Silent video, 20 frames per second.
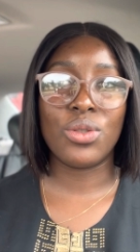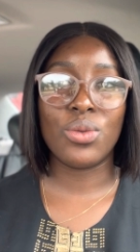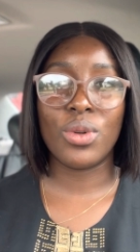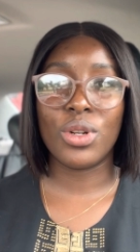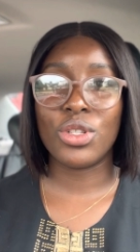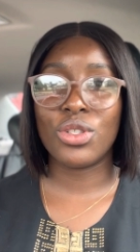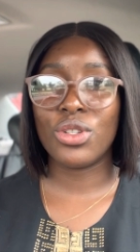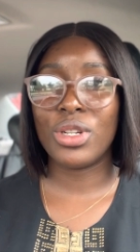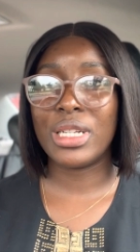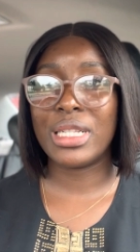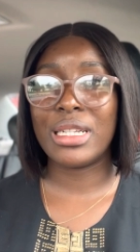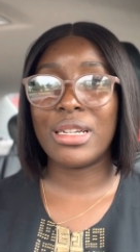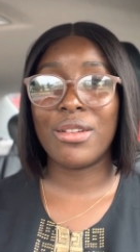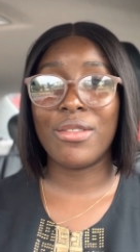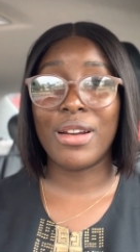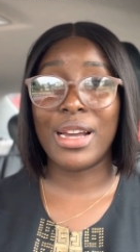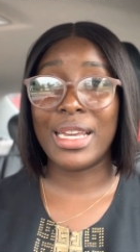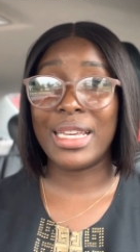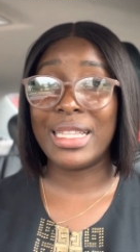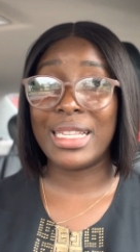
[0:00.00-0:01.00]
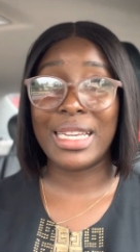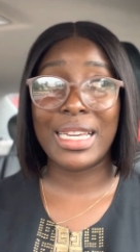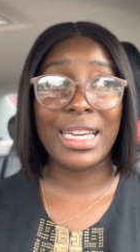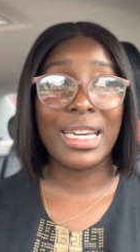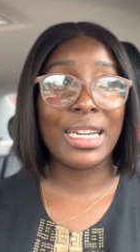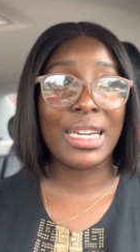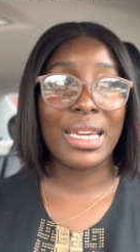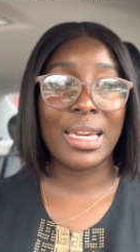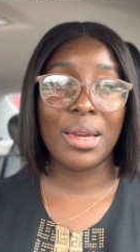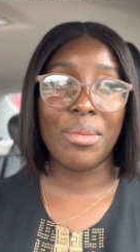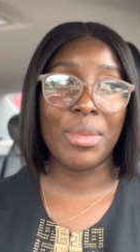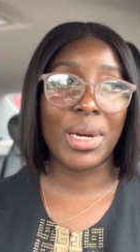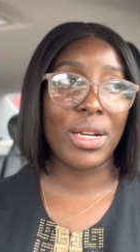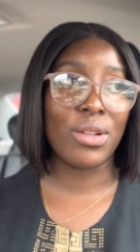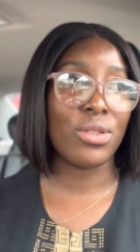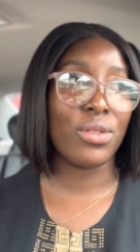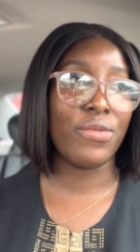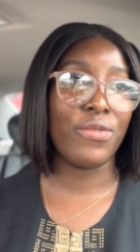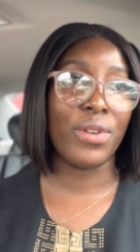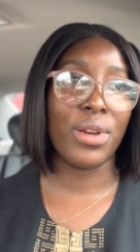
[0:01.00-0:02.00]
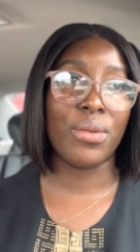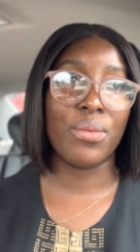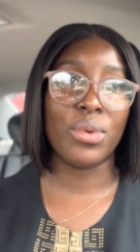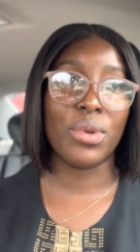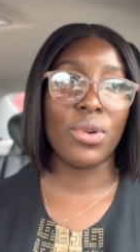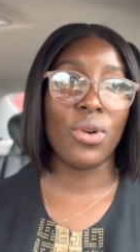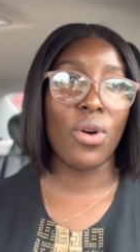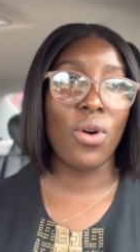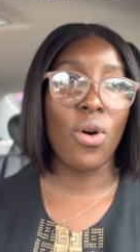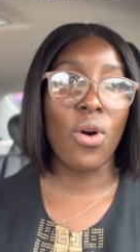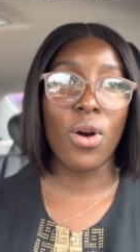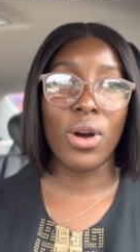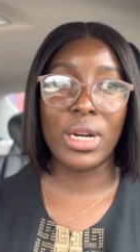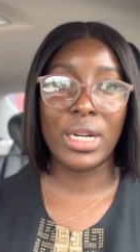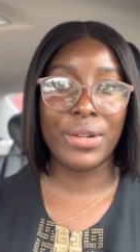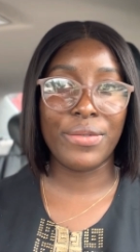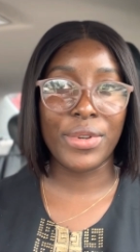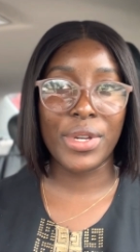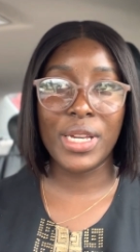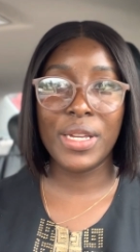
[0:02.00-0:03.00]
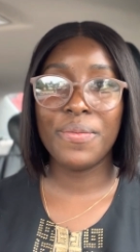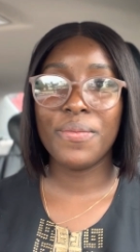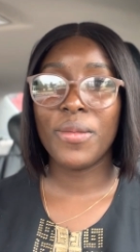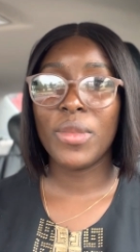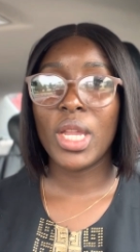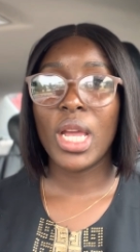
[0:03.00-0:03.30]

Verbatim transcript: she was just crying the girl came out very hungry